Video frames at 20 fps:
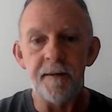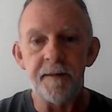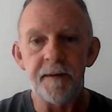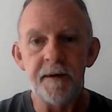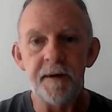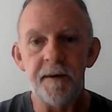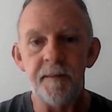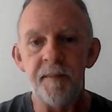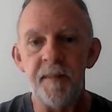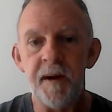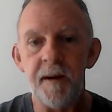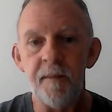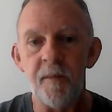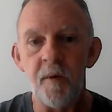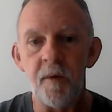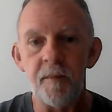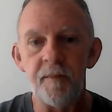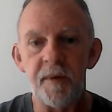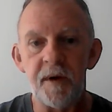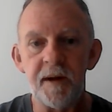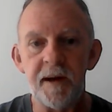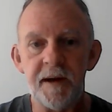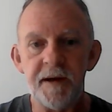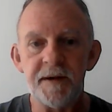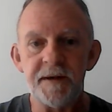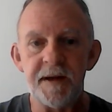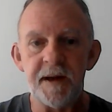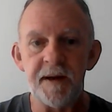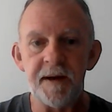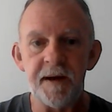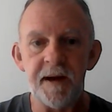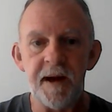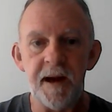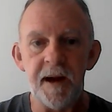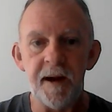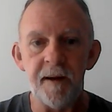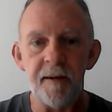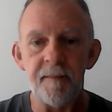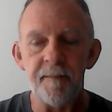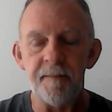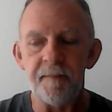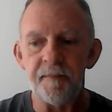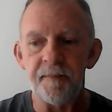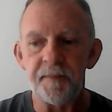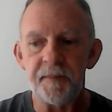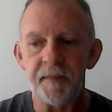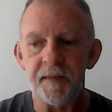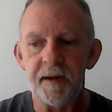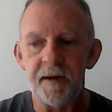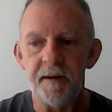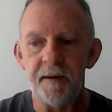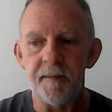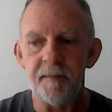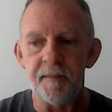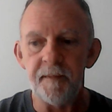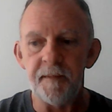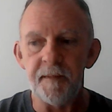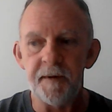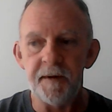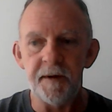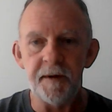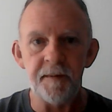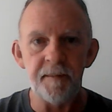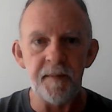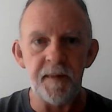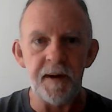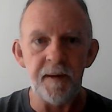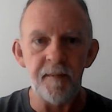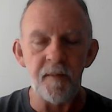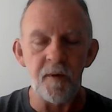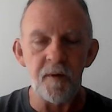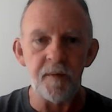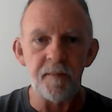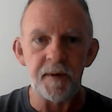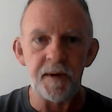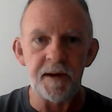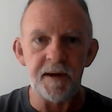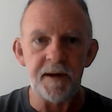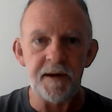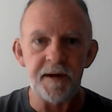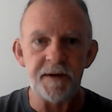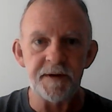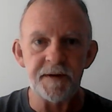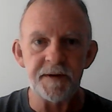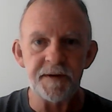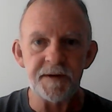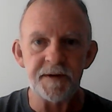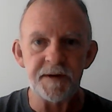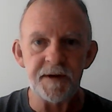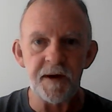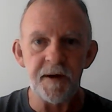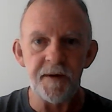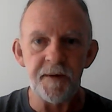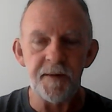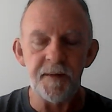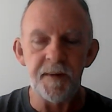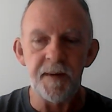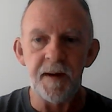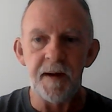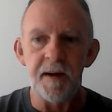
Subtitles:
couldn't be more pleased than him. Couldn't be more pleased. So